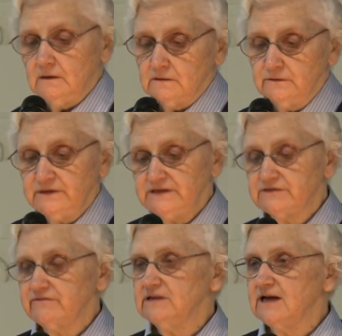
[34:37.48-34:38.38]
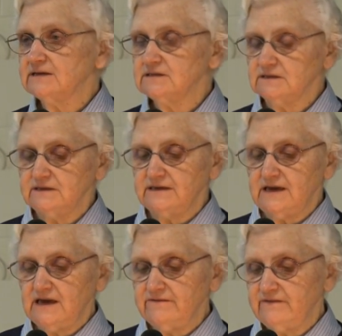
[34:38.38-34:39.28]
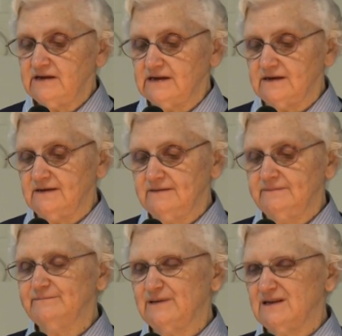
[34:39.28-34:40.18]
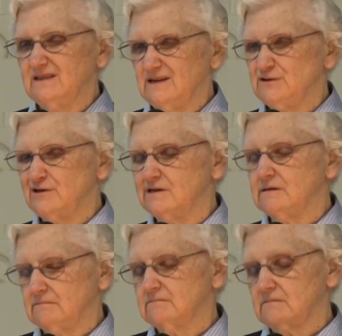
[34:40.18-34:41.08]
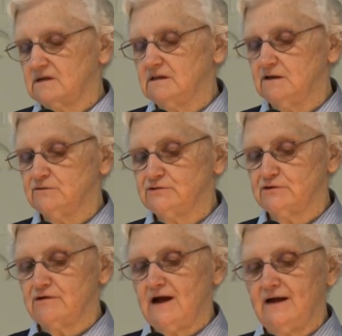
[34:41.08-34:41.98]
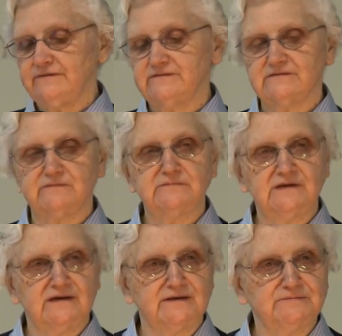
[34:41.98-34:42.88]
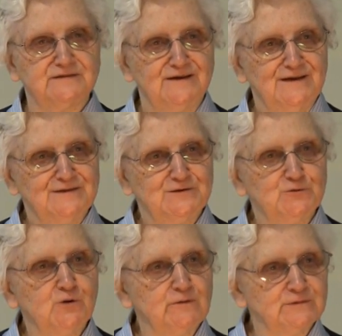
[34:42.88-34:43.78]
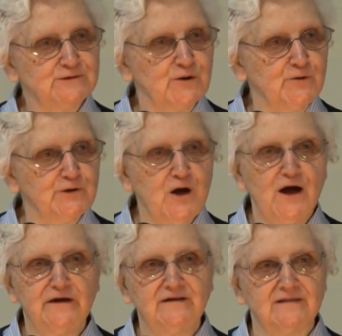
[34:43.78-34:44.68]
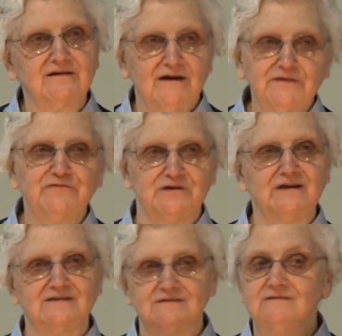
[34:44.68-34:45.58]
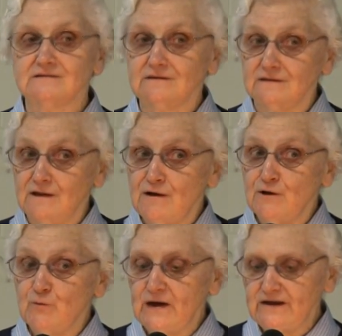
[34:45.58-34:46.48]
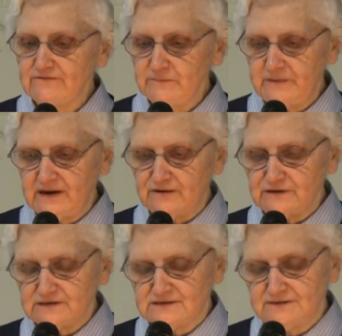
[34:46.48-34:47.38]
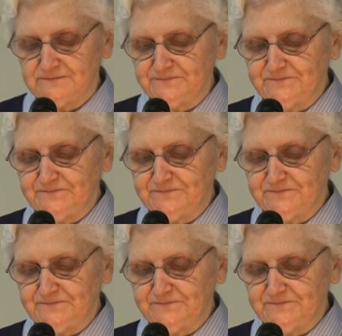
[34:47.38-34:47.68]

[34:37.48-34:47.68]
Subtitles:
Louise reluctantly gave in, but I think she closed her eyes sometimes to what was going on in the country because it was a long way from Paris.